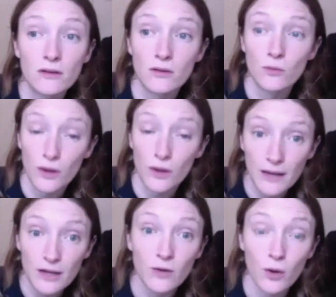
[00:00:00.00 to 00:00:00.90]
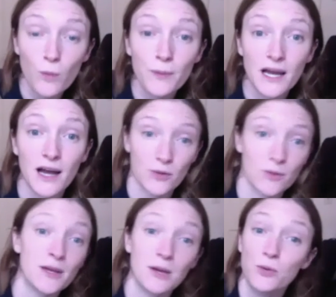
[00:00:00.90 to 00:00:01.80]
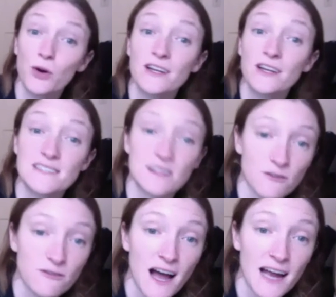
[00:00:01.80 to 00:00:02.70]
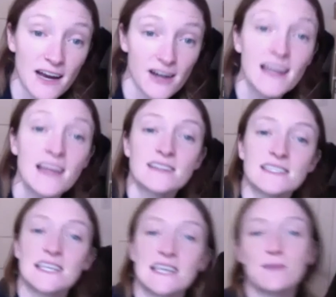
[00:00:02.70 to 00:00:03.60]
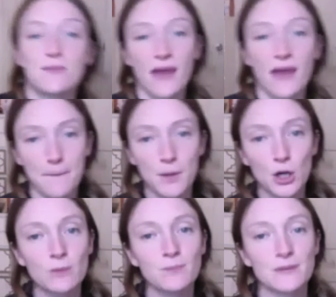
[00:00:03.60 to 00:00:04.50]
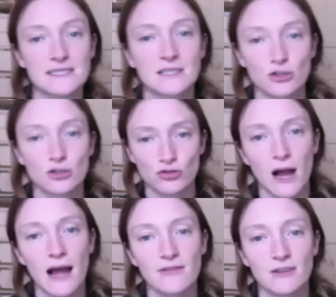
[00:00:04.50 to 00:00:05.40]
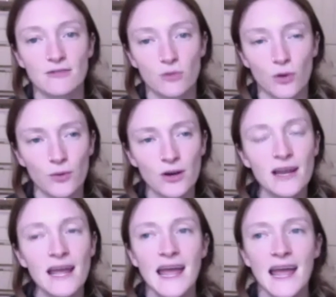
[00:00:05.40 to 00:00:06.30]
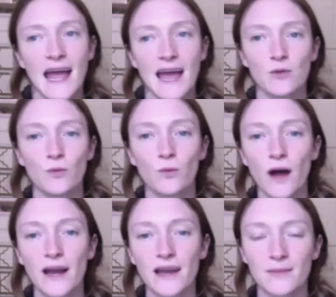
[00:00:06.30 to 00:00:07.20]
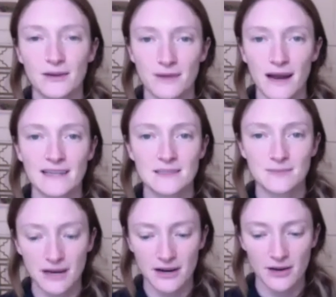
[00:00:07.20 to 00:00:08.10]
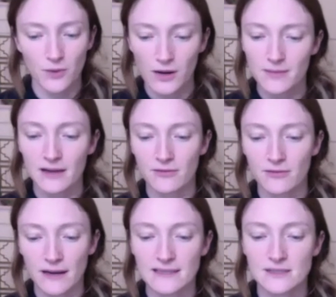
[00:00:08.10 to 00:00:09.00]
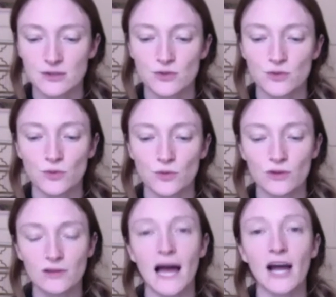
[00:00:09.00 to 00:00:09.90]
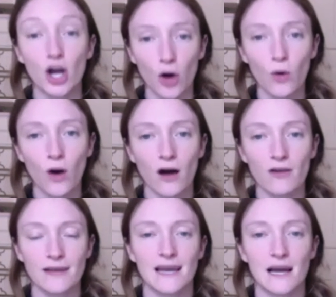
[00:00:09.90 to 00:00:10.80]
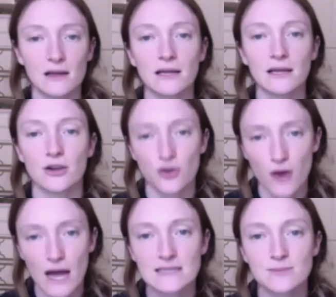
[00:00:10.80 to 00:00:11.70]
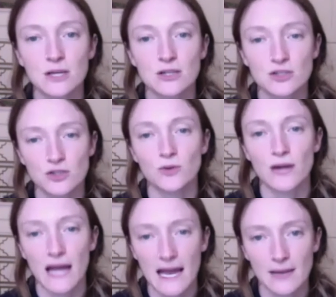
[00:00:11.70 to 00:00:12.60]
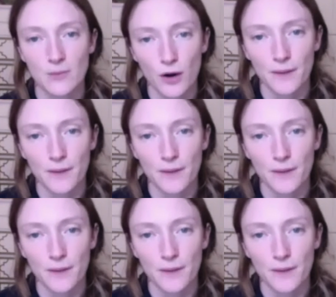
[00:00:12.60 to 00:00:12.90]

What am I, upadana, what am I going to put into the fire to keep that purpose driving forward? and what am I ready to bury? What am I ready to let go of and not cling or grasp to anymore?